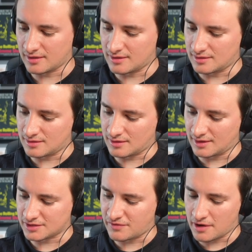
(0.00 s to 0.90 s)
I think I think
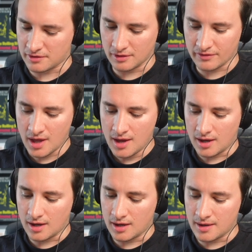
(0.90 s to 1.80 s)
that's fair enough.
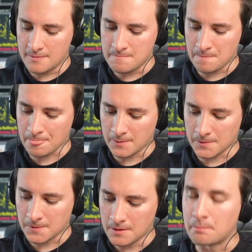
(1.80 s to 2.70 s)
Um,
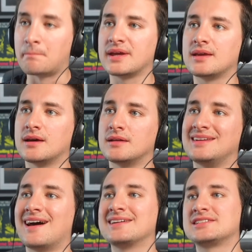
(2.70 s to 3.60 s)
big uh,
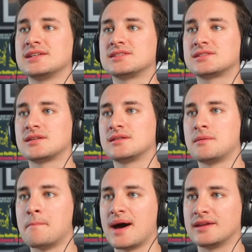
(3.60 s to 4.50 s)
nicest
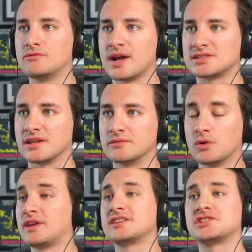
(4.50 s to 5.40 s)
man in wrestling or
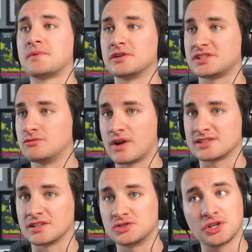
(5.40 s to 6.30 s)
nicest person in
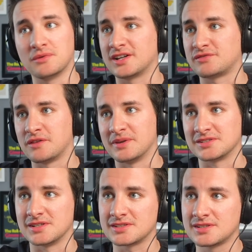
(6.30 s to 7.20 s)
wrestling? Too nice for the business.